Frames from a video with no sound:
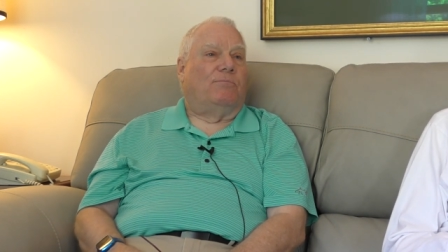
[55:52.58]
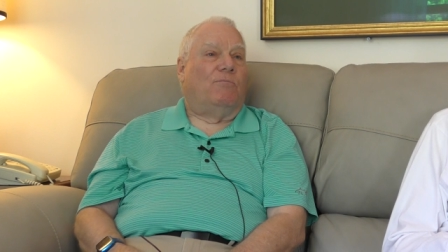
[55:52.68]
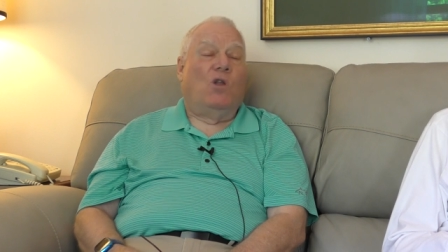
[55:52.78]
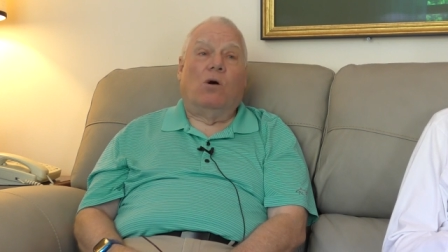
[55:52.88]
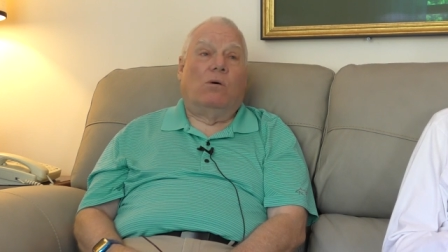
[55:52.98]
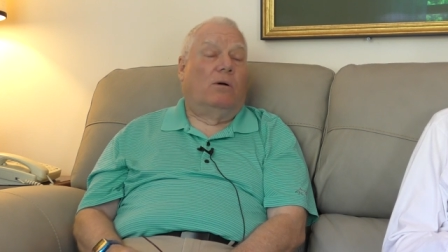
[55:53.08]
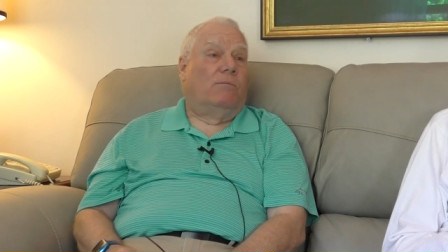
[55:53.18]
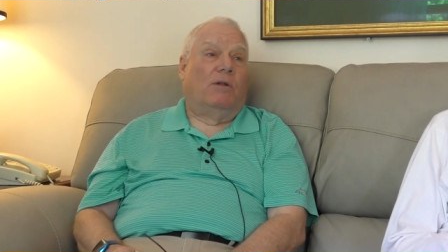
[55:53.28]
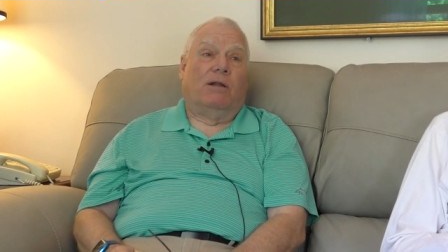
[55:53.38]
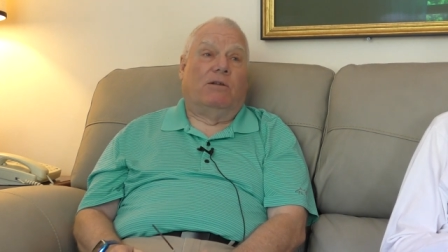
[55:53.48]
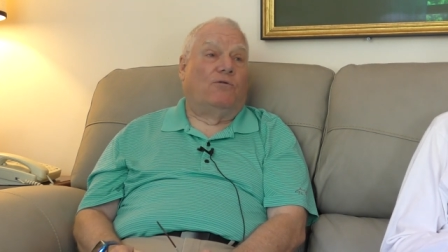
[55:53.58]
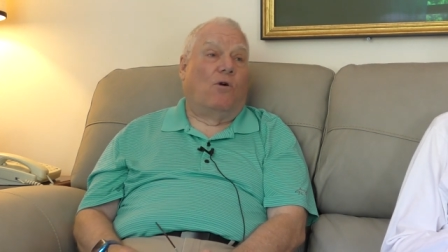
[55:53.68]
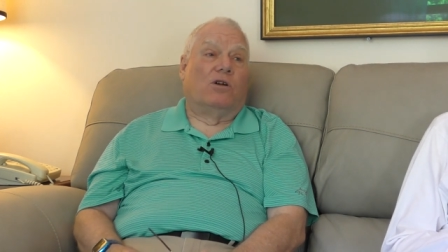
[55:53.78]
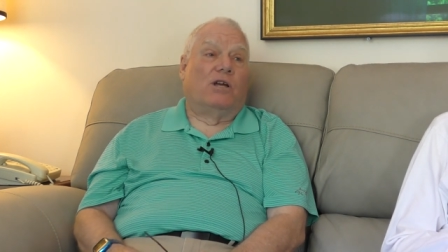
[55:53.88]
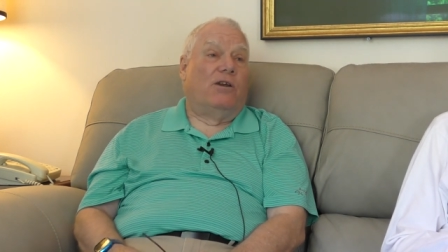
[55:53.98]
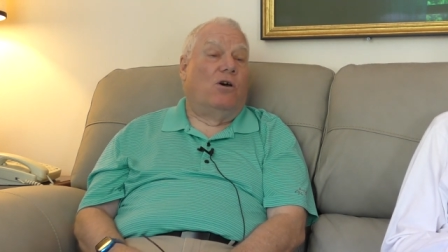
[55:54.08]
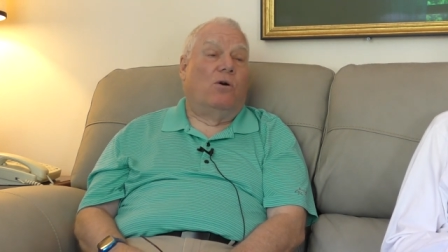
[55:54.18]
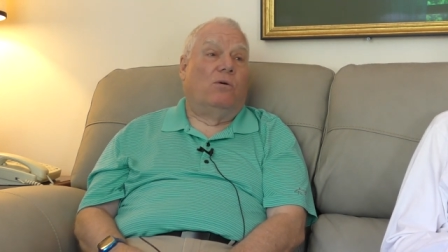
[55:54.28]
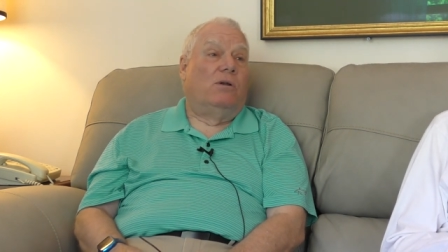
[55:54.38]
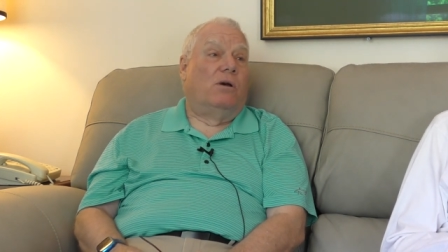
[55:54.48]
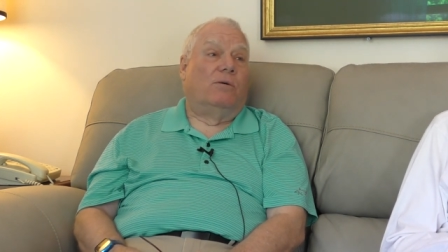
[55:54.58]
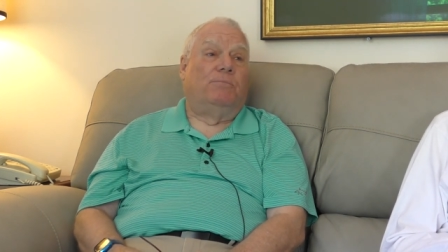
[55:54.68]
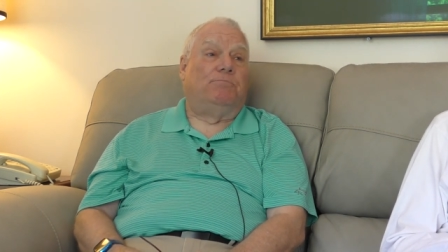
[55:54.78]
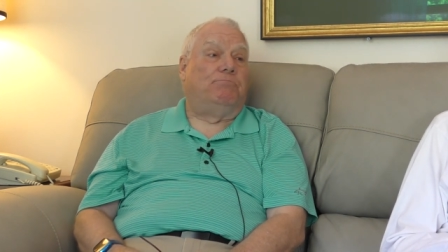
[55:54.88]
No, not as far as I know. No.